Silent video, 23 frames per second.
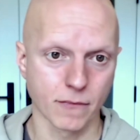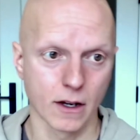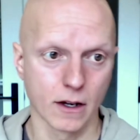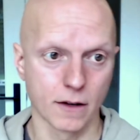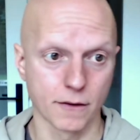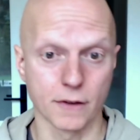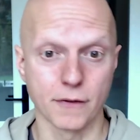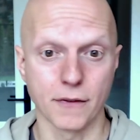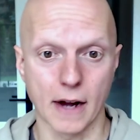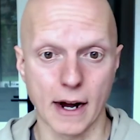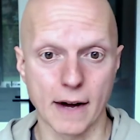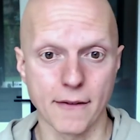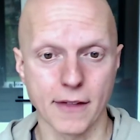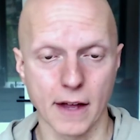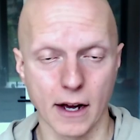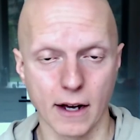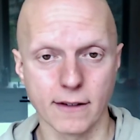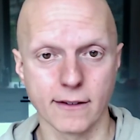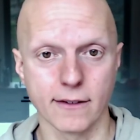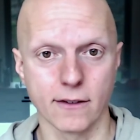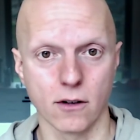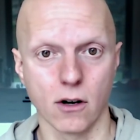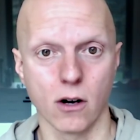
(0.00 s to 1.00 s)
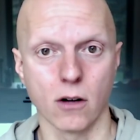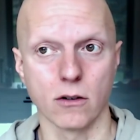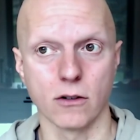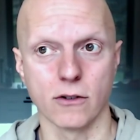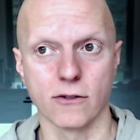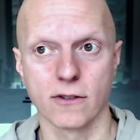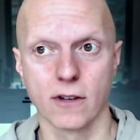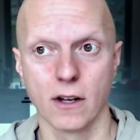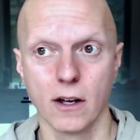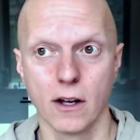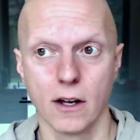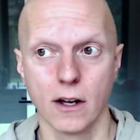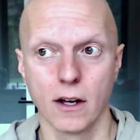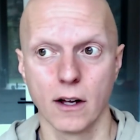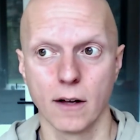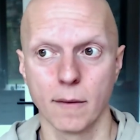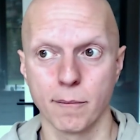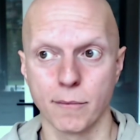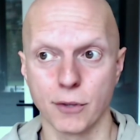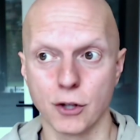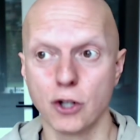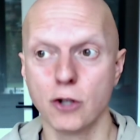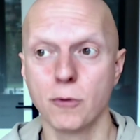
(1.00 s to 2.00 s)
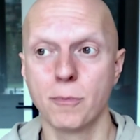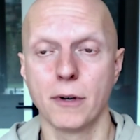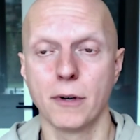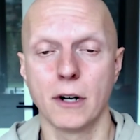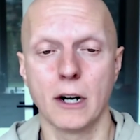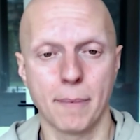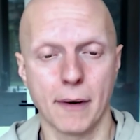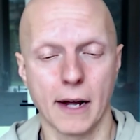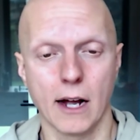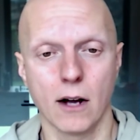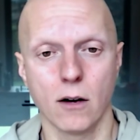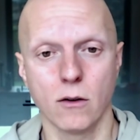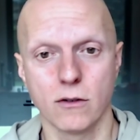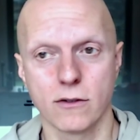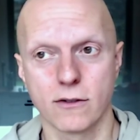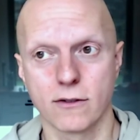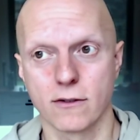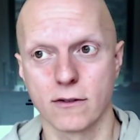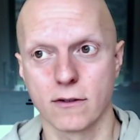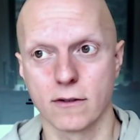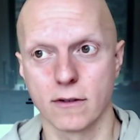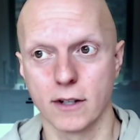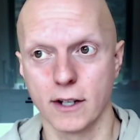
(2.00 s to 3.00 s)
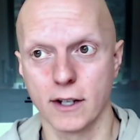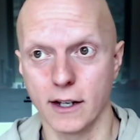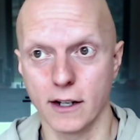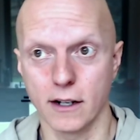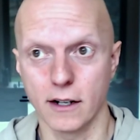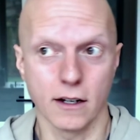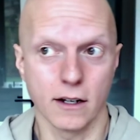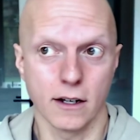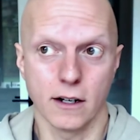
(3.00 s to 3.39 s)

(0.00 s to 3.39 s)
for five thousand dollars. But you put up a house in a,